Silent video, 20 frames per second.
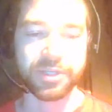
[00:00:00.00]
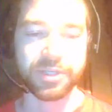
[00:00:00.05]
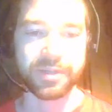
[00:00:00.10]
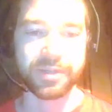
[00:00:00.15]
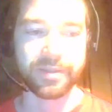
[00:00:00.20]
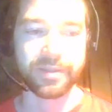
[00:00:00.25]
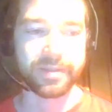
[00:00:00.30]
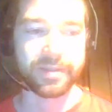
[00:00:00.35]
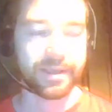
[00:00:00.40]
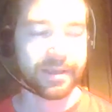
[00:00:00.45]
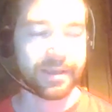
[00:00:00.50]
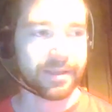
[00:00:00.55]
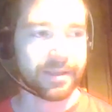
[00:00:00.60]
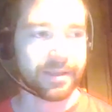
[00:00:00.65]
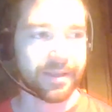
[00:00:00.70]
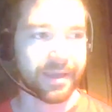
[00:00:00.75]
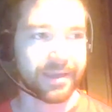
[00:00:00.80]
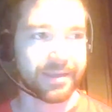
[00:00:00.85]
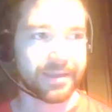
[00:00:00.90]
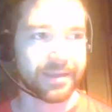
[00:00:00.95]
like
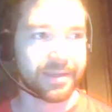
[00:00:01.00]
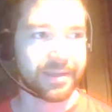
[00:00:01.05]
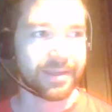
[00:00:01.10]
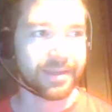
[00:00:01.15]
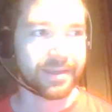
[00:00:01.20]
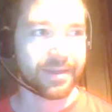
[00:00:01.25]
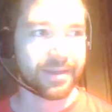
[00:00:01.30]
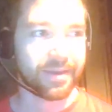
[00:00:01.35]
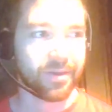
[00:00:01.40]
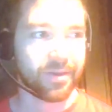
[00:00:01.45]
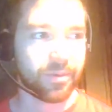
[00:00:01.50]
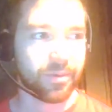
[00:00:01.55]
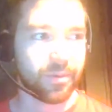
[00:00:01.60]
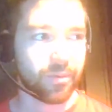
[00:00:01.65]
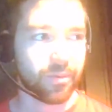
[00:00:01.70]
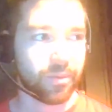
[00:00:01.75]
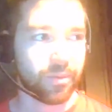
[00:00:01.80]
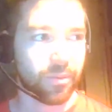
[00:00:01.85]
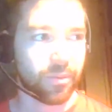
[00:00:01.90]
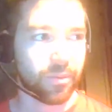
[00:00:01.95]

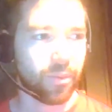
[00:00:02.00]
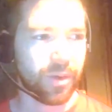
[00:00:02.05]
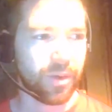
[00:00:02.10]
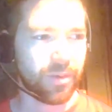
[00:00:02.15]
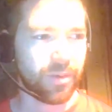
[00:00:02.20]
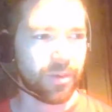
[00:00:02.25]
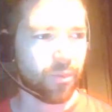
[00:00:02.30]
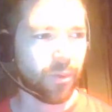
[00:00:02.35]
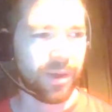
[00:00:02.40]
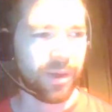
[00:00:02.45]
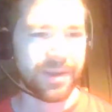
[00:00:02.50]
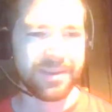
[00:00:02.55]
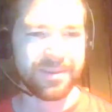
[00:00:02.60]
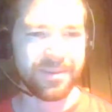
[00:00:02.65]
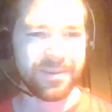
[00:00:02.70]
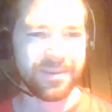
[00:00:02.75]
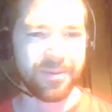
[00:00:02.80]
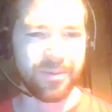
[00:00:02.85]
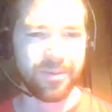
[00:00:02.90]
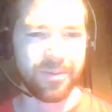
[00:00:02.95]
what it
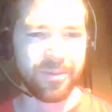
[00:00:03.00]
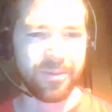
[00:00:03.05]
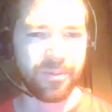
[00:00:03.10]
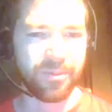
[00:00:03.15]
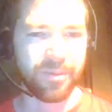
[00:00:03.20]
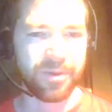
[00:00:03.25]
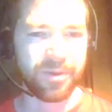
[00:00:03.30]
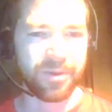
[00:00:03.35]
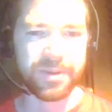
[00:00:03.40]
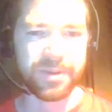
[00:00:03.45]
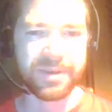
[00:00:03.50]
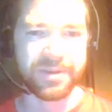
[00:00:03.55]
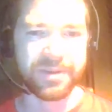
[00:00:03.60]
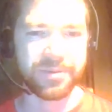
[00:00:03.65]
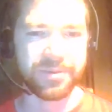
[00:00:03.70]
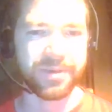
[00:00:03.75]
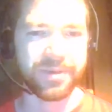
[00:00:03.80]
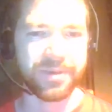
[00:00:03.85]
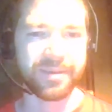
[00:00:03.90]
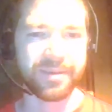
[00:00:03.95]
what are we doing?
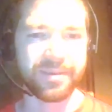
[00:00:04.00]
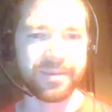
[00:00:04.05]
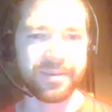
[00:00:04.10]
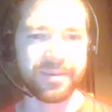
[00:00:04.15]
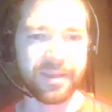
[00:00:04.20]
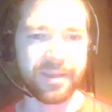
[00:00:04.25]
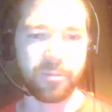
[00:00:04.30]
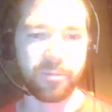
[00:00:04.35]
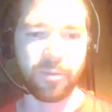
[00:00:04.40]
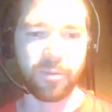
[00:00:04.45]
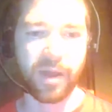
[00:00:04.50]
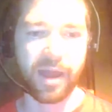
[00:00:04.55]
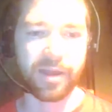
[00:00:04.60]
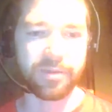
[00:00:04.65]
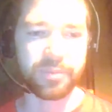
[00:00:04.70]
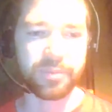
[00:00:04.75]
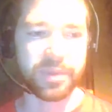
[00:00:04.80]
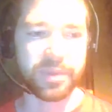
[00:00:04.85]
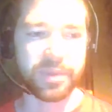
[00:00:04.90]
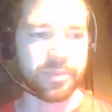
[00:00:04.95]
Like why are people
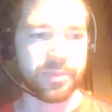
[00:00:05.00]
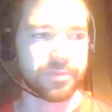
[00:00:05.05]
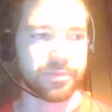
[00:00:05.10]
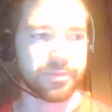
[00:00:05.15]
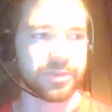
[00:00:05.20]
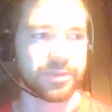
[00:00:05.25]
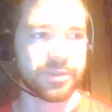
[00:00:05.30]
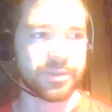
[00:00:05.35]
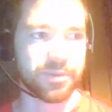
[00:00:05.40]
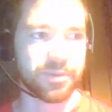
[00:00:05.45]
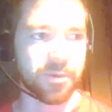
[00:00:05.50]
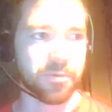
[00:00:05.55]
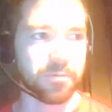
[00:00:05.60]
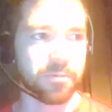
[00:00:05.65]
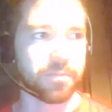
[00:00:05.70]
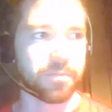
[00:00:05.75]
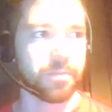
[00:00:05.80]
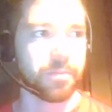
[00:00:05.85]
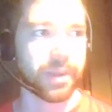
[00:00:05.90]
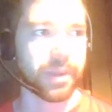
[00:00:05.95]
so bent out
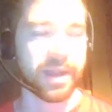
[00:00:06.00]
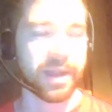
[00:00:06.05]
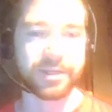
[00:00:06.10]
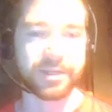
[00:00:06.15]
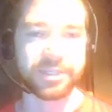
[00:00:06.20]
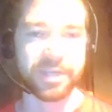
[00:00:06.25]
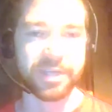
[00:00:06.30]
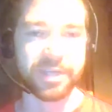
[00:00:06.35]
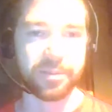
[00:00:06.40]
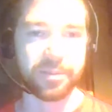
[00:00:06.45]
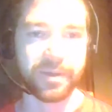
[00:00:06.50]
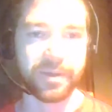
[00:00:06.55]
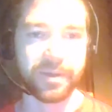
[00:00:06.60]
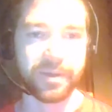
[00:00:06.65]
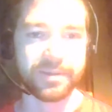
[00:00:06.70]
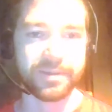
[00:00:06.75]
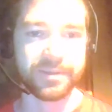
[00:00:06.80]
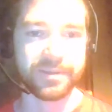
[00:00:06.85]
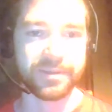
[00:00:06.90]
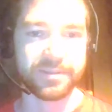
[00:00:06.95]
of shape about
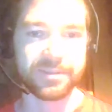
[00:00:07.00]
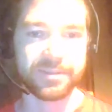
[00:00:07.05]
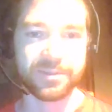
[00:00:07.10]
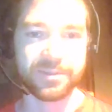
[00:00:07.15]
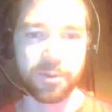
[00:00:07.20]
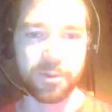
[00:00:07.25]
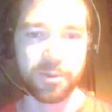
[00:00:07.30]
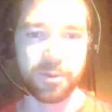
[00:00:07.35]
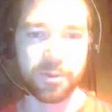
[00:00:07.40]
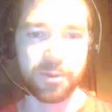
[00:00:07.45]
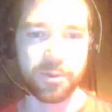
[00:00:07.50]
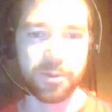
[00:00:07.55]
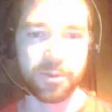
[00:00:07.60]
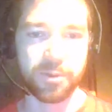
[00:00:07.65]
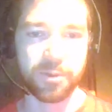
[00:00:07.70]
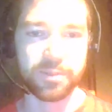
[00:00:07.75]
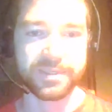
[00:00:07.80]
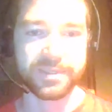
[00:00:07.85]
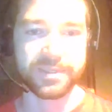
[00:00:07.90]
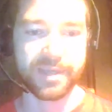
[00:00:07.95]
this and so upset?
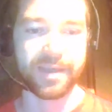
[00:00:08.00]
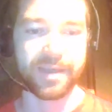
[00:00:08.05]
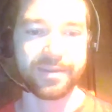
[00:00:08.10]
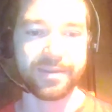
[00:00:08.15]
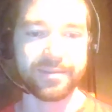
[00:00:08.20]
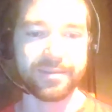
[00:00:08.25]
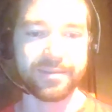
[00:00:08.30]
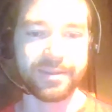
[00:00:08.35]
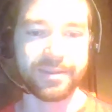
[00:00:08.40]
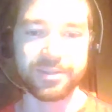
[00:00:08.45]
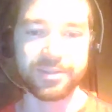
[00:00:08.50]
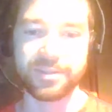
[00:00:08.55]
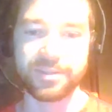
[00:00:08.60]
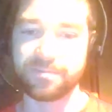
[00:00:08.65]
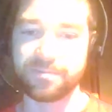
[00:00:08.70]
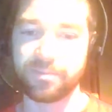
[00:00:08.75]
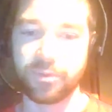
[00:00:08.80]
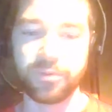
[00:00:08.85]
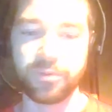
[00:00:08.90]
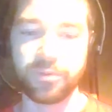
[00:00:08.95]
Like just move
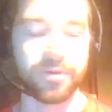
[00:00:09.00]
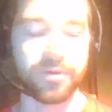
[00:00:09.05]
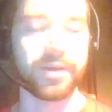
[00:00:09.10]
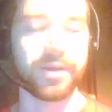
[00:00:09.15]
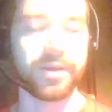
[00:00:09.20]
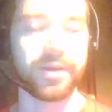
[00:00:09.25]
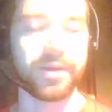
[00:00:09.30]
on, man.